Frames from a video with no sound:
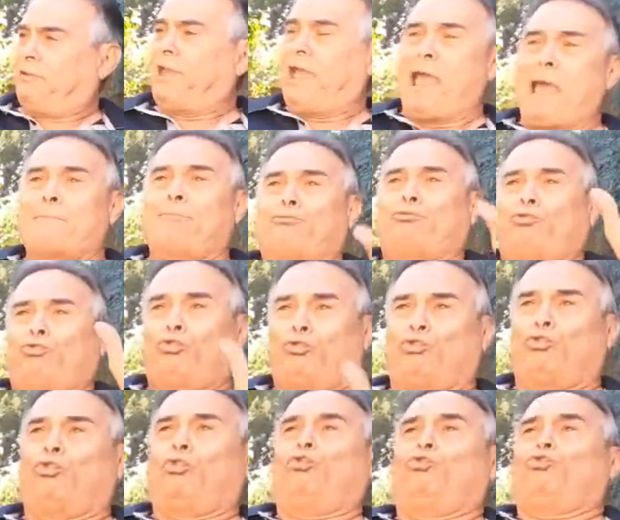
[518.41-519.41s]

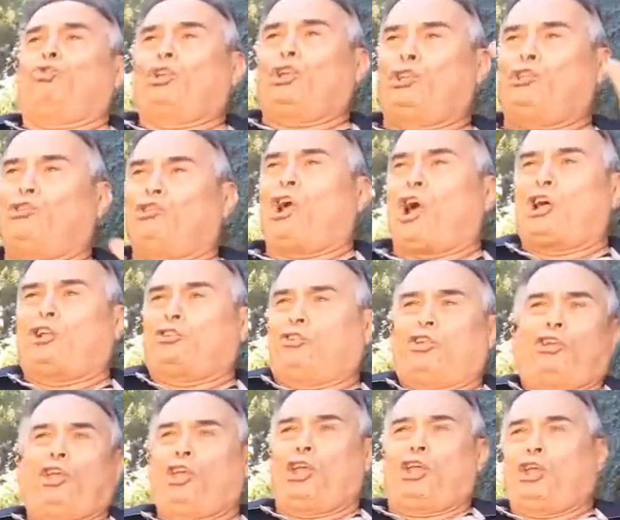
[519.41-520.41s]
Absolutely nothing.
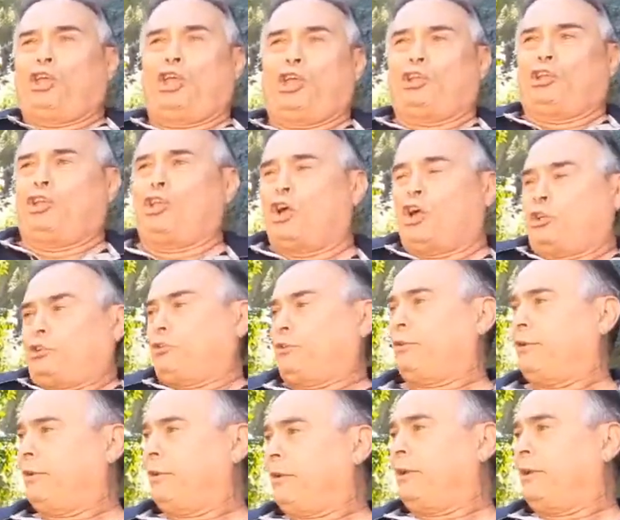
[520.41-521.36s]
You ain't getting nothing.